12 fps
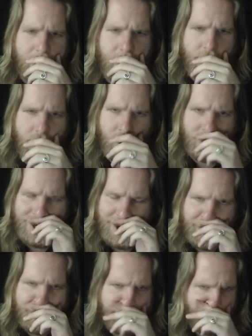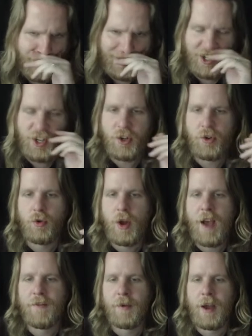Into Harshnag? Or did you
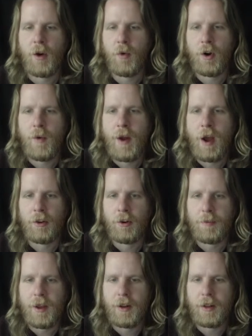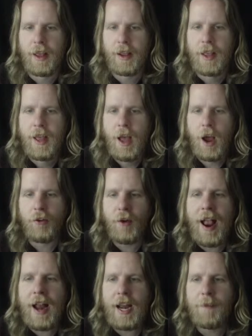have them kind of run around a little bit? Like, are there
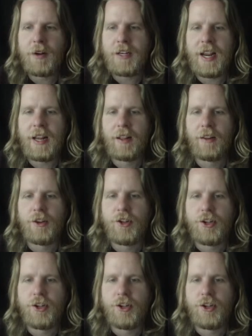any particularly